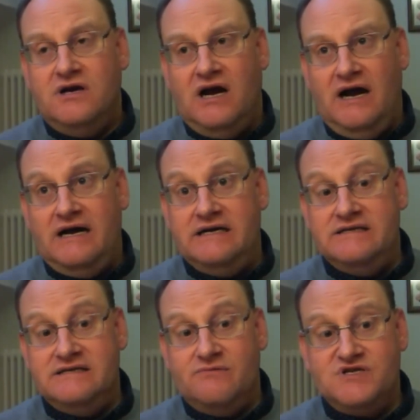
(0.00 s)

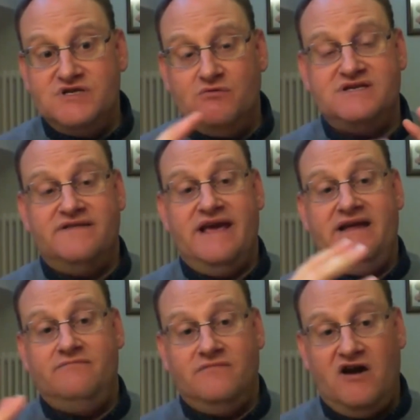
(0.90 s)
and I was able to
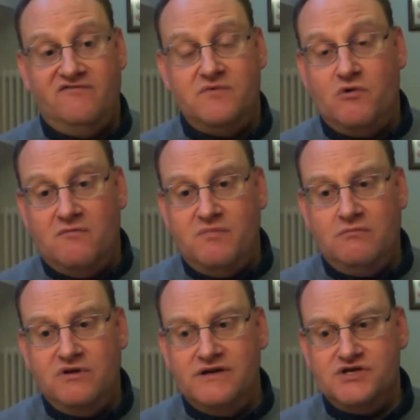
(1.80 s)
then have my work
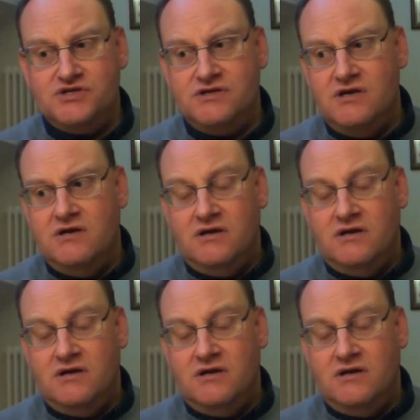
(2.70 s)
published.